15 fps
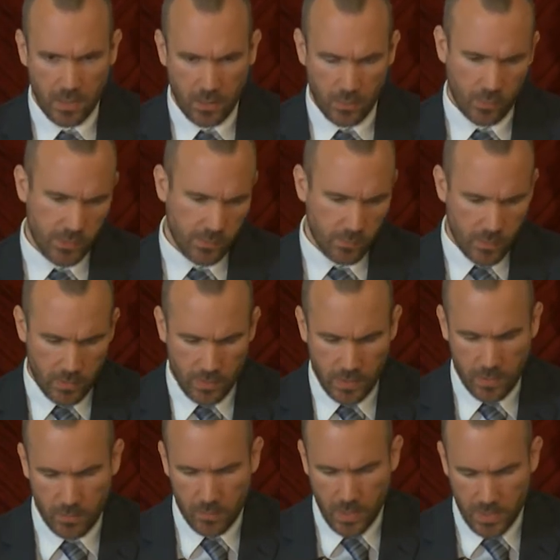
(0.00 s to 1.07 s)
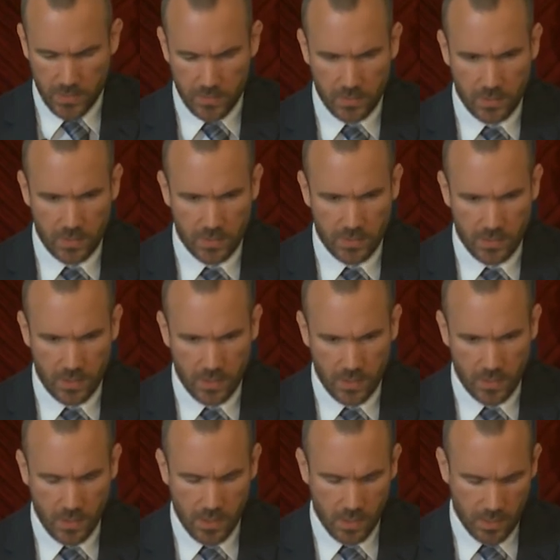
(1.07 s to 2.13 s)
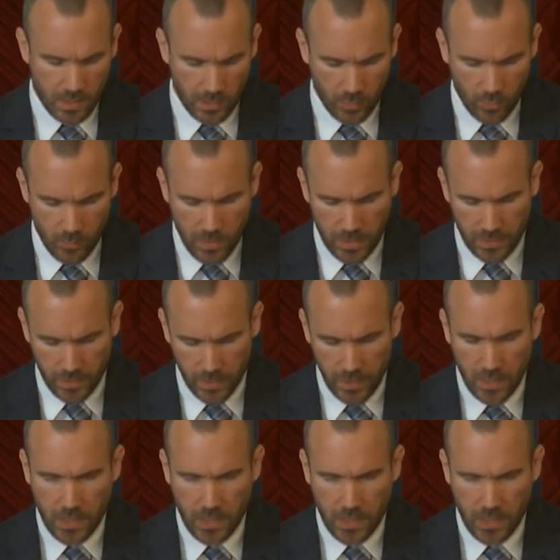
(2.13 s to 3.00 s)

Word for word: or superior person is a little better.